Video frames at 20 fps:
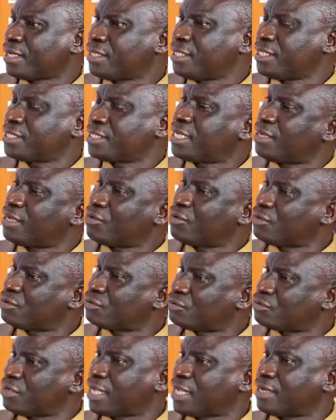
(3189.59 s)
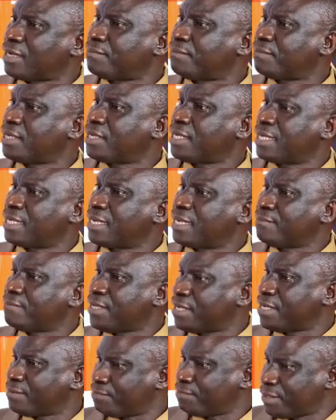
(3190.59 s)
These are all to help
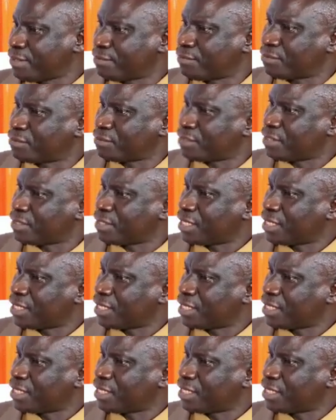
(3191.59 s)
Gambian people